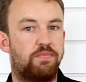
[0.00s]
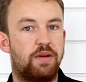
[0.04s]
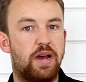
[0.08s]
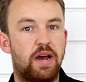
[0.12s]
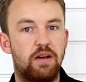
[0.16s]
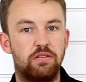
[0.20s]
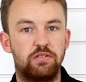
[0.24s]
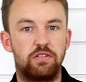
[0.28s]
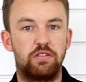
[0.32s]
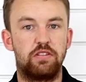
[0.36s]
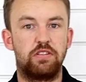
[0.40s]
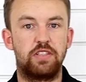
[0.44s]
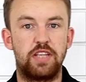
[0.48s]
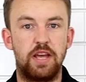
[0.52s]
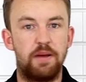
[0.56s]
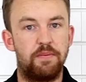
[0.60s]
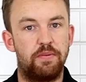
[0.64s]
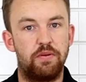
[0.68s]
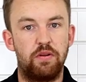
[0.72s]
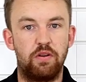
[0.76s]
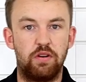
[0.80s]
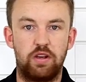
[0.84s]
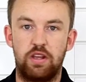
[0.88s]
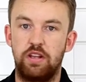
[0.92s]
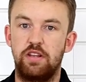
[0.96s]
pounds on a set of
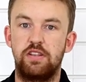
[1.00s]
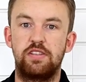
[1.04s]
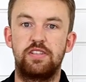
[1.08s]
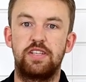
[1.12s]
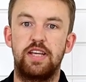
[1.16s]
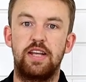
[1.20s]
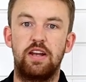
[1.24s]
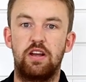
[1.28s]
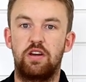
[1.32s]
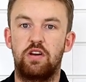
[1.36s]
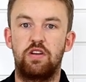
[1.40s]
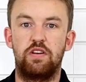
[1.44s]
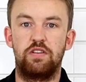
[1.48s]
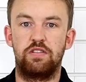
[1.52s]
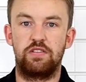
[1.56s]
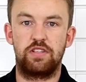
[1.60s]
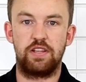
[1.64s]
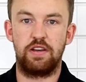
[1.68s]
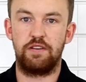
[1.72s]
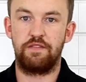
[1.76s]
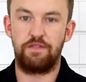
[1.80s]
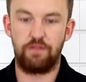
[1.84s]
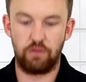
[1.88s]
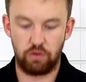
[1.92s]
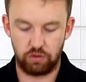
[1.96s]
binoculars, say like on a
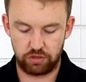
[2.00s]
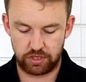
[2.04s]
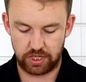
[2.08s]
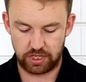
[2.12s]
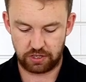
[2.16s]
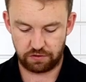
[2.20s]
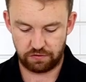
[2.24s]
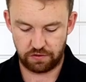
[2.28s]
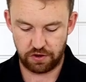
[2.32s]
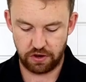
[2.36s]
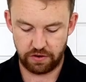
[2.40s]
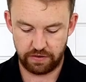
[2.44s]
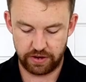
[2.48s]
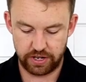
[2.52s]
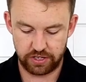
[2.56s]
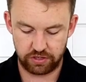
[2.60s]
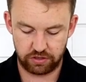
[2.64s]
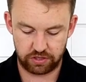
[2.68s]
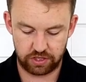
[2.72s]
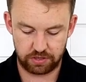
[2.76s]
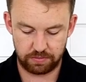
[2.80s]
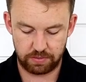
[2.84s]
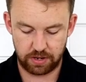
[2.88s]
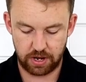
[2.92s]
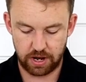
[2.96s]
set of Vortex Furies or
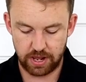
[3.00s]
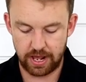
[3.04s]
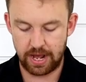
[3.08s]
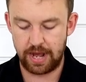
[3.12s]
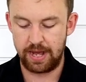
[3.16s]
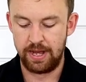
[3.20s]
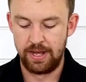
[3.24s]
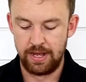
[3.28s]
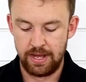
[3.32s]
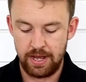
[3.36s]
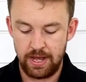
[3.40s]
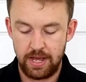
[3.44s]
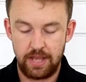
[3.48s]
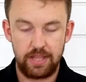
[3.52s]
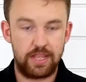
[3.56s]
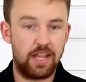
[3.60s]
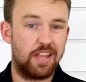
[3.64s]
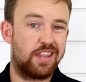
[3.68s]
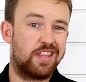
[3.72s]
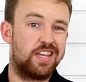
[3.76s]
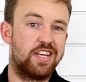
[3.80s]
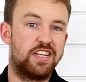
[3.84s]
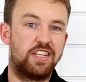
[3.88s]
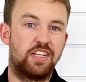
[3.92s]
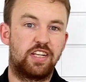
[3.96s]
something like that,
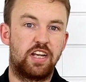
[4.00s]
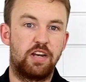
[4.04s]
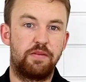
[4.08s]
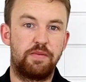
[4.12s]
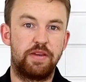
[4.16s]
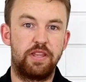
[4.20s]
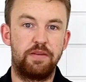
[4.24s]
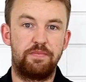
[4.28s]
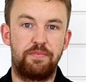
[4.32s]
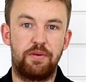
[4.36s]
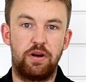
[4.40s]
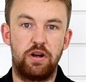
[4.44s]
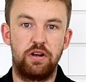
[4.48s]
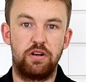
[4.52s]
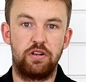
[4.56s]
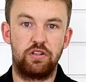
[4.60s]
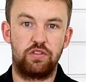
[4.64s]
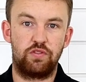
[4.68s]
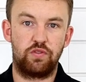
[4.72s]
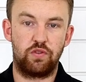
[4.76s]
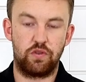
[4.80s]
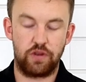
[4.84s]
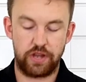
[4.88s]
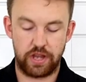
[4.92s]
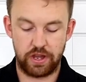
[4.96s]
then these are going to be the binos
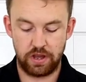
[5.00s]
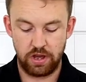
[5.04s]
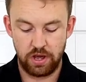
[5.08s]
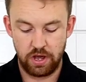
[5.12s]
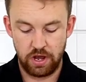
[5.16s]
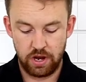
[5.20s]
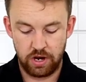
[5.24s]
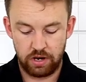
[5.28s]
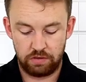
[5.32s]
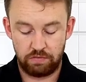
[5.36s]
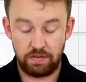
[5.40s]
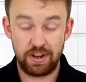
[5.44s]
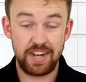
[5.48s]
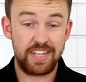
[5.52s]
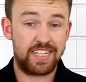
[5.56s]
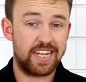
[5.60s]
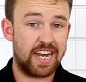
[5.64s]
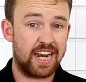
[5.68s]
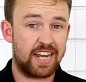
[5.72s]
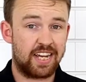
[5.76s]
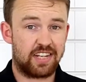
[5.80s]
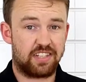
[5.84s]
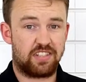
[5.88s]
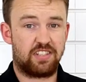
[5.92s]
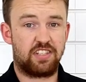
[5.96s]
for you.
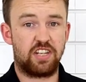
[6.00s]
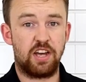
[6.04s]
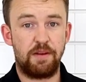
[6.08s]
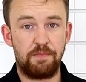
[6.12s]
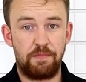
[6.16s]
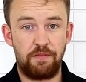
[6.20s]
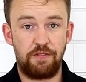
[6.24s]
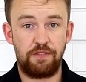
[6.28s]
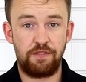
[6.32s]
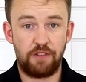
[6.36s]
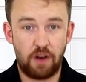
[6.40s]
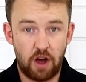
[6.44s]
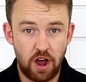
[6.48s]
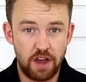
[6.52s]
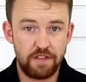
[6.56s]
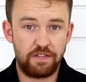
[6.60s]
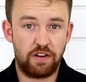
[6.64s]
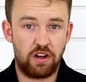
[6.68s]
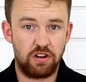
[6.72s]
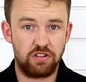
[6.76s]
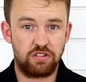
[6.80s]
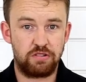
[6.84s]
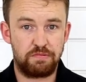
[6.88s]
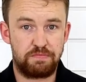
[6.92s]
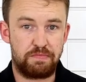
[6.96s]
Retailing at sub five
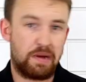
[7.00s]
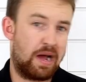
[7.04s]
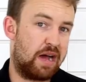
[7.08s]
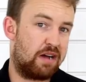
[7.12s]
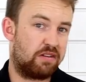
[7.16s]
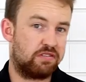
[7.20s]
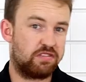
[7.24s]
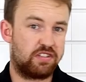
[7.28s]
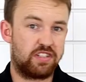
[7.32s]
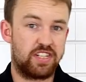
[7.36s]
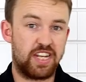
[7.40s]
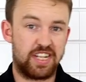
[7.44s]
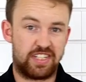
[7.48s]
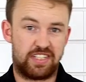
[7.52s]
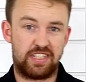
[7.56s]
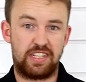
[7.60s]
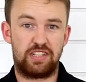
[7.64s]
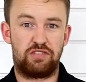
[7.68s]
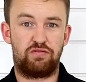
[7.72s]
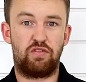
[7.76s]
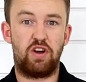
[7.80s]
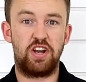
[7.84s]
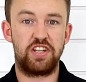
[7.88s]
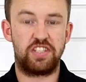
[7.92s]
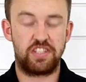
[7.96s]
hundred pounds, yes
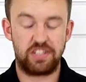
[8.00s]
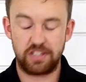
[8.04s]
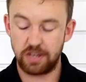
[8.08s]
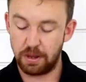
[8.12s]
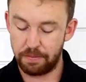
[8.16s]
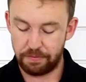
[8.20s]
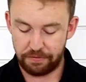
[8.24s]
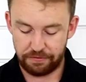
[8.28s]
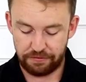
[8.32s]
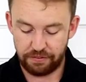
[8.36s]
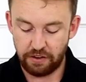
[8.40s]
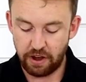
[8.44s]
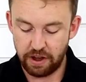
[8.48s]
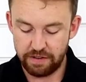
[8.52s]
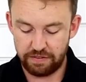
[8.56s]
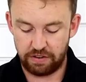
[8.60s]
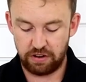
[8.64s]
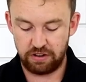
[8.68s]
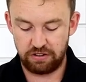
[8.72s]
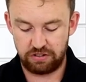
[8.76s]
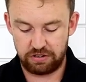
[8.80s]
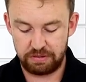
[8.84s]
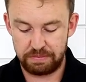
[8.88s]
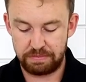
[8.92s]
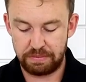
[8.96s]
that's right, sub five
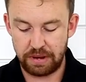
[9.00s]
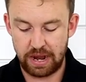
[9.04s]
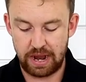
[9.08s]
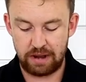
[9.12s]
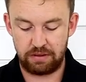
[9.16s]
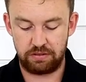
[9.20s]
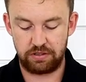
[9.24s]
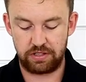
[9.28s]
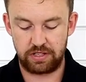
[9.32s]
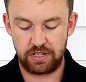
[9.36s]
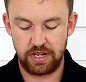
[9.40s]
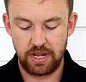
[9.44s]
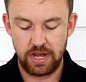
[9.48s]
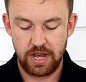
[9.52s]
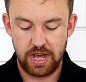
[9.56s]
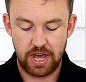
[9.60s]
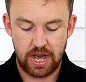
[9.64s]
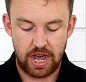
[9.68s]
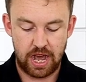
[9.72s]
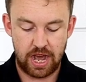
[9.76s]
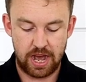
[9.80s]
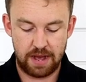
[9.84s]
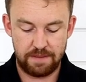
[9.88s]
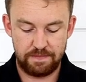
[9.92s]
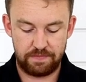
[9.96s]
hundred pounds
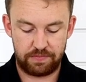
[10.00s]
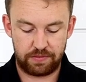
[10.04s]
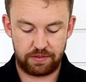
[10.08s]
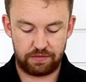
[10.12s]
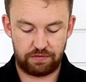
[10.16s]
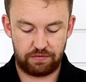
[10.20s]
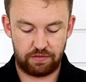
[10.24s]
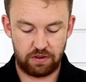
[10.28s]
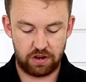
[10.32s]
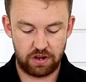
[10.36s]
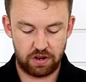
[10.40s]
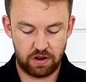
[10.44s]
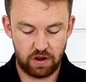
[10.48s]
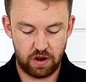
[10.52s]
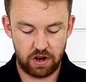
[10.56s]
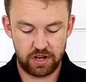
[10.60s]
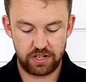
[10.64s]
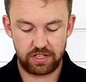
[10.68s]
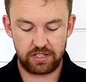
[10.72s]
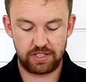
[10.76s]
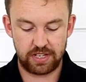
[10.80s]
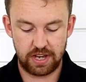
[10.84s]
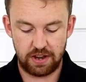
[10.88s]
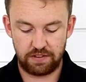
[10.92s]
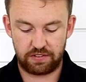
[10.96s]
um, for a
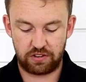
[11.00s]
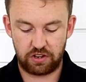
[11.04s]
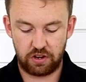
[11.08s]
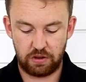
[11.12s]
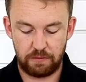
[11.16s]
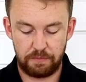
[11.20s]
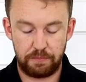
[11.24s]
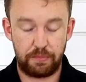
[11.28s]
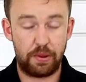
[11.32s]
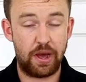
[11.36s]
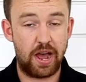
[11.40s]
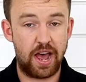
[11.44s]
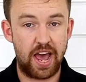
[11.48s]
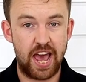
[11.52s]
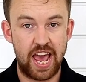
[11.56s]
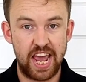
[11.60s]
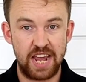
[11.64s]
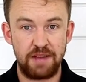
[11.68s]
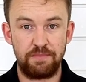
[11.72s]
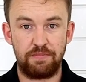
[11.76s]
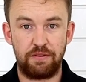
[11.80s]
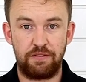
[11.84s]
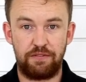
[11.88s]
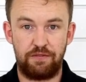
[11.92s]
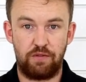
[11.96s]
nice set of compact eight by